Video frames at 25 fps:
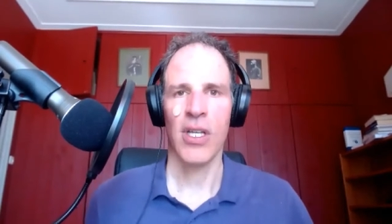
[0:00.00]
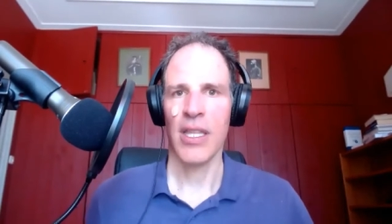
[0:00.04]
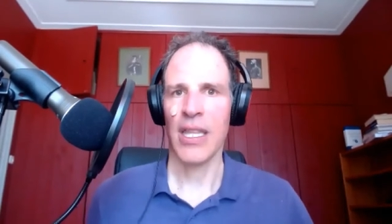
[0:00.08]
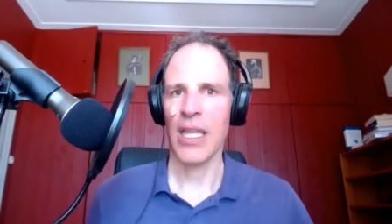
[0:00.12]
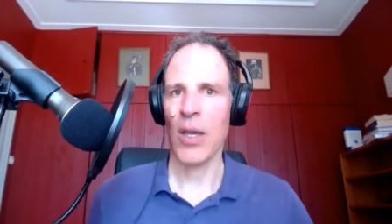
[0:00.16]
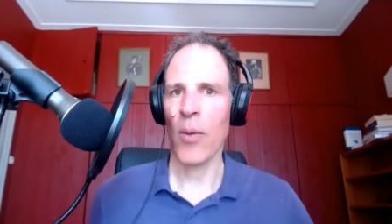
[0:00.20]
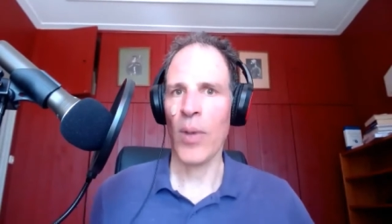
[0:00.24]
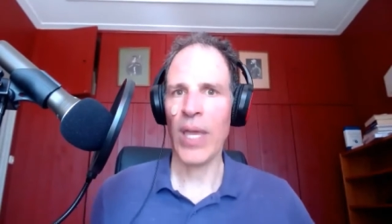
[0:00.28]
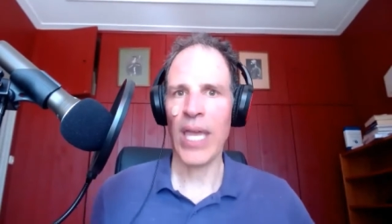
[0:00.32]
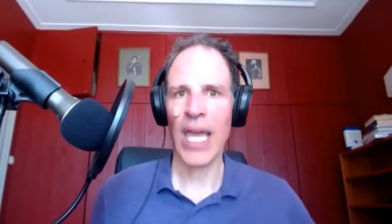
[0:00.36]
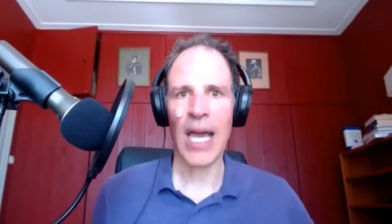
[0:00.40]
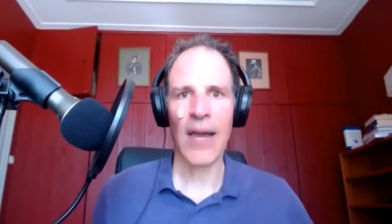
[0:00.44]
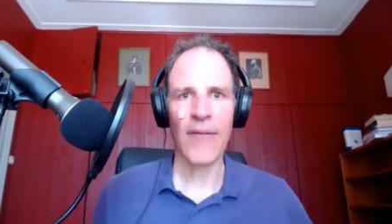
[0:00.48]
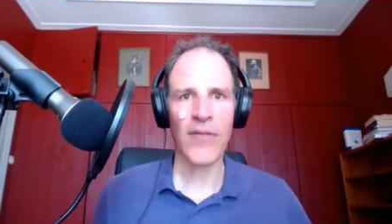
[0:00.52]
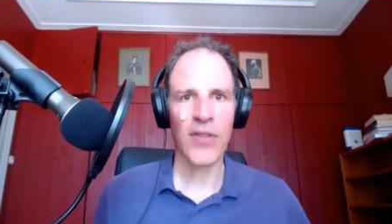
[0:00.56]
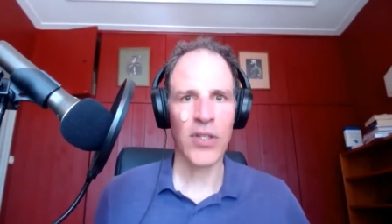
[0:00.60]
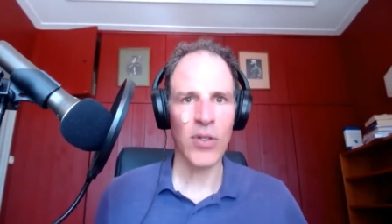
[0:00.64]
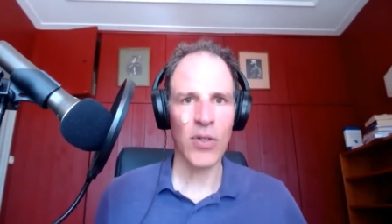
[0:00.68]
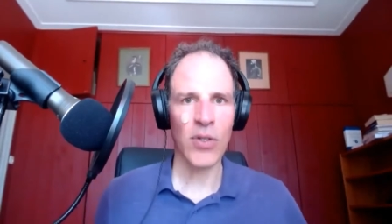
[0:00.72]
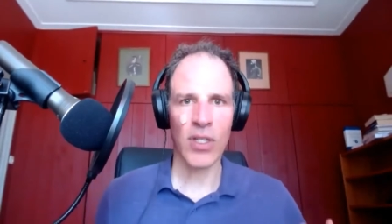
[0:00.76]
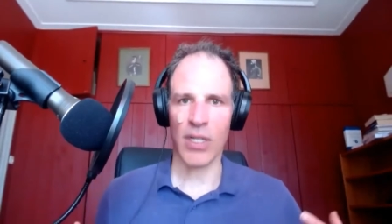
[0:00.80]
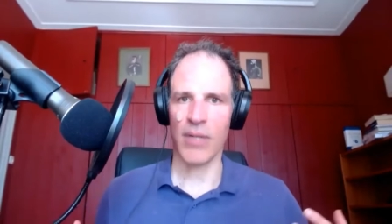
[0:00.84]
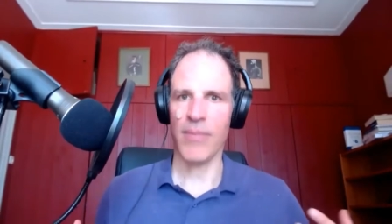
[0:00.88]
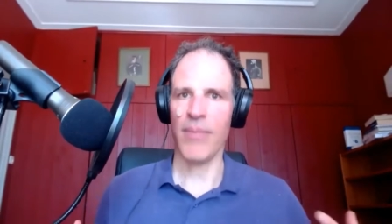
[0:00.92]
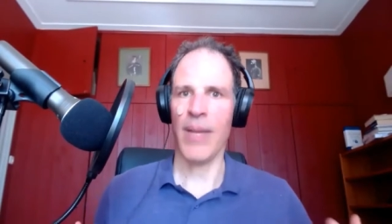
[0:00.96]
that we have
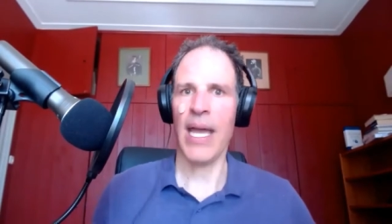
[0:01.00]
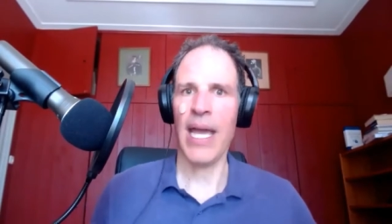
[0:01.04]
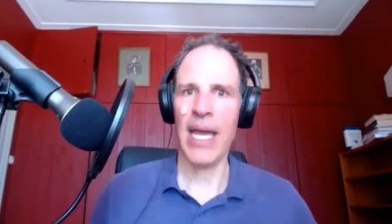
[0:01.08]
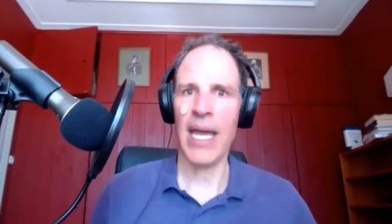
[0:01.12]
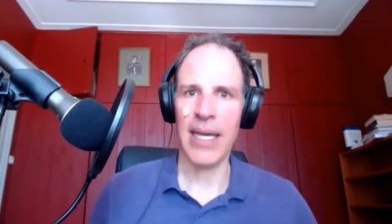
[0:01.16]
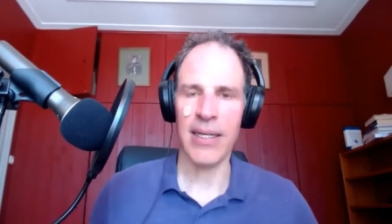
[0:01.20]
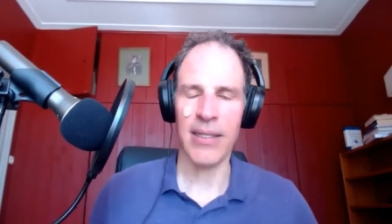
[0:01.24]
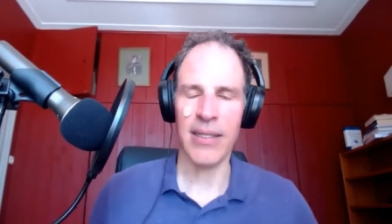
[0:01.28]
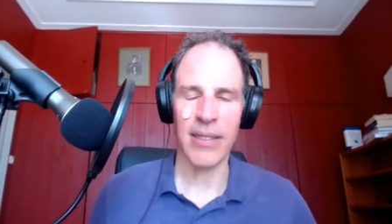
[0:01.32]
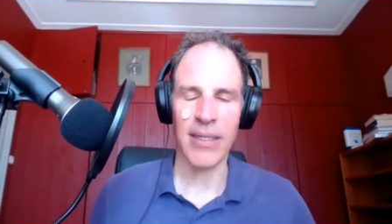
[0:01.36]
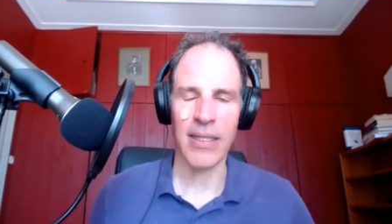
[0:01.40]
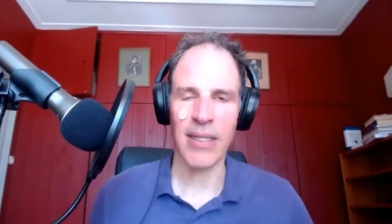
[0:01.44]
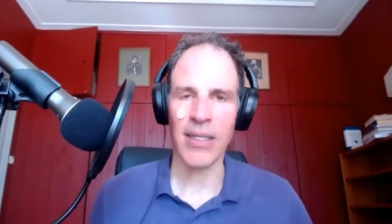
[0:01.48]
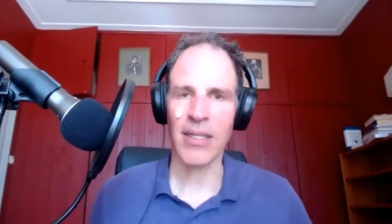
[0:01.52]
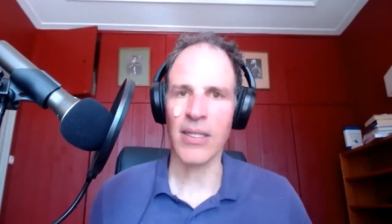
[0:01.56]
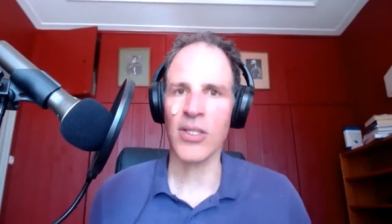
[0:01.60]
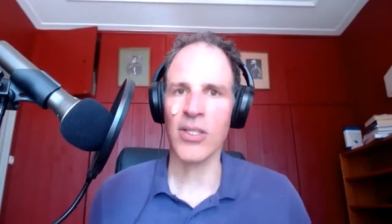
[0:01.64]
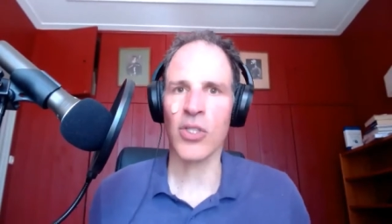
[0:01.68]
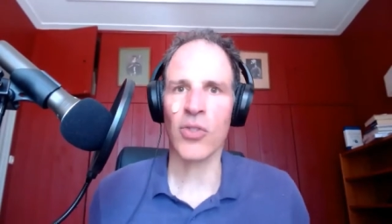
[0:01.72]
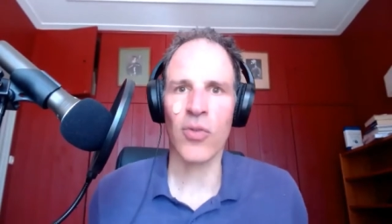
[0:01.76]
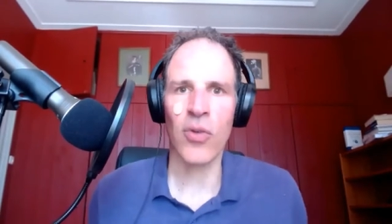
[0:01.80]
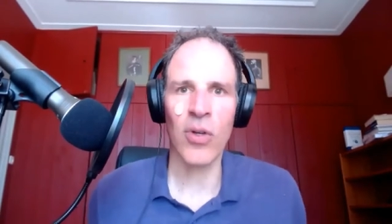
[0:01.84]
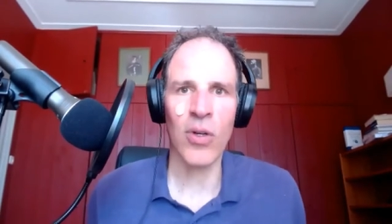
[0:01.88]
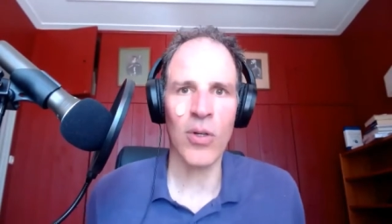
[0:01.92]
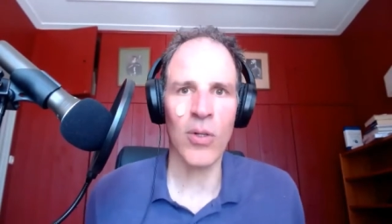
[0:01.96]
to command and
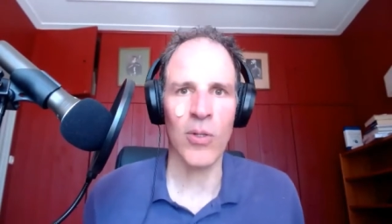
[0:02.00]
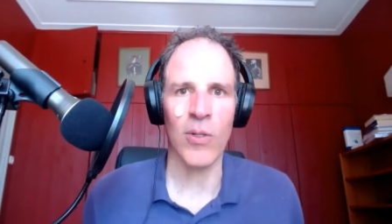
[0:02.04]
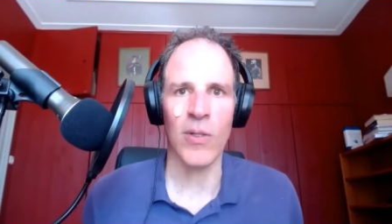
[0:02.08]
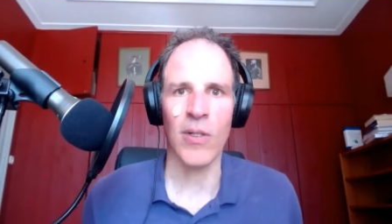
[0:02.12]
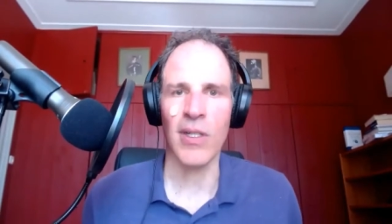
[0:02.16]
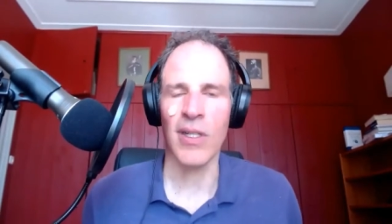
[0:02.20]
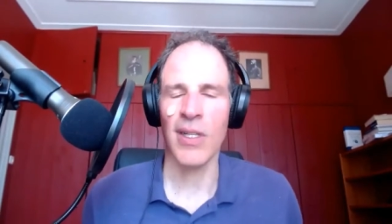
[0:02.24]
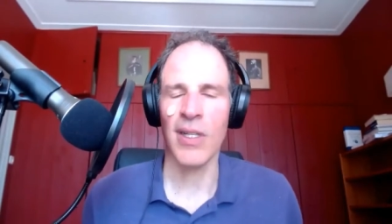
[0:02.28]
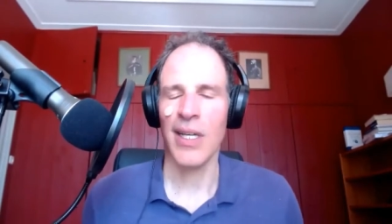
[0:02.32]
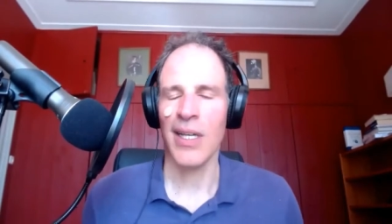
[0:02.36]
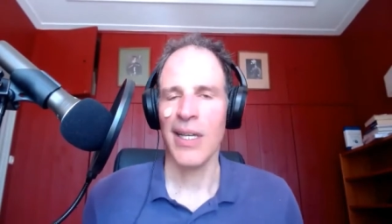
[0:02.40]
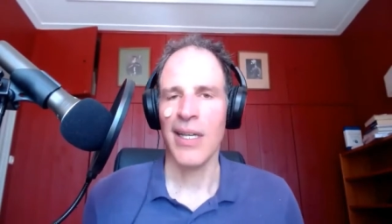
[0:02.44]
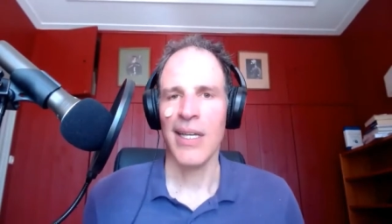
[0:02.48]
control.